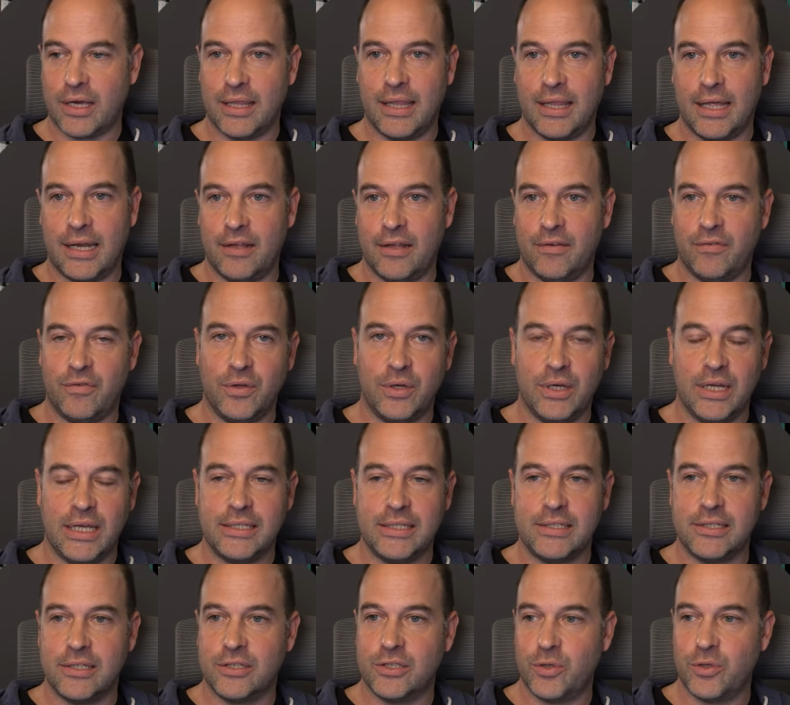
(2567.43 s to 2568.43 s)
and then if you
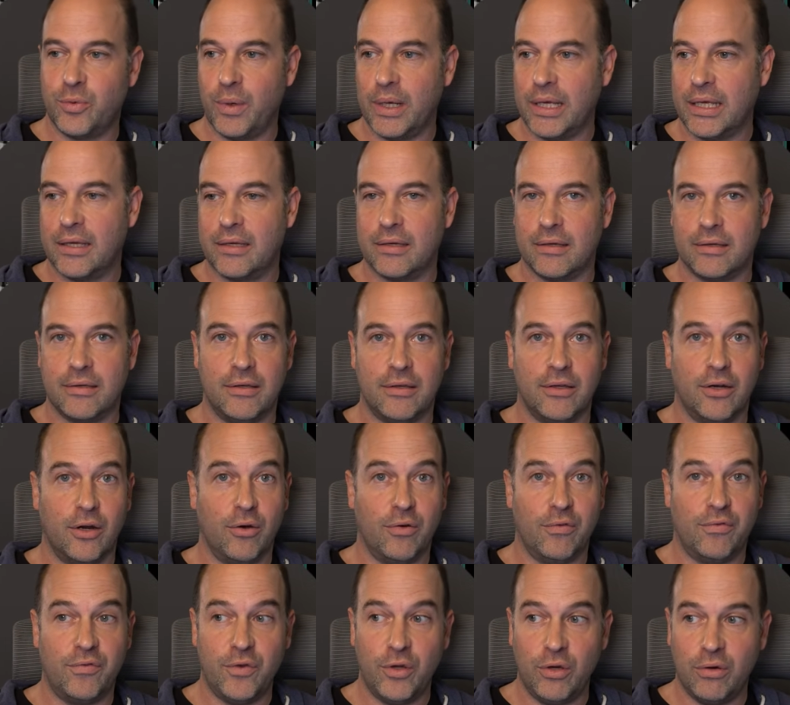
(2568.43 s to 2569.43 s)
need to tweak,
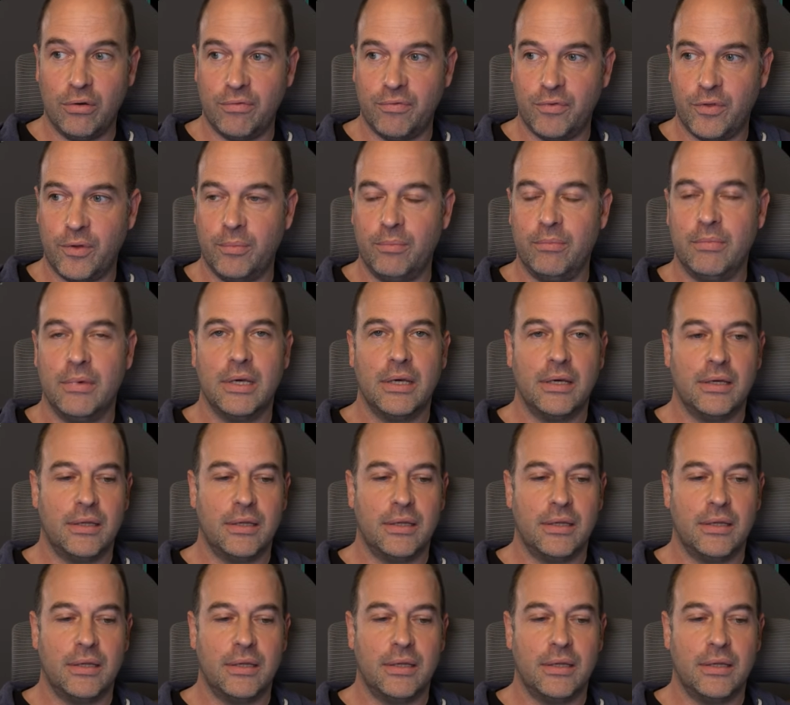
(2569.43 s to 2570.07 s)
a few of them,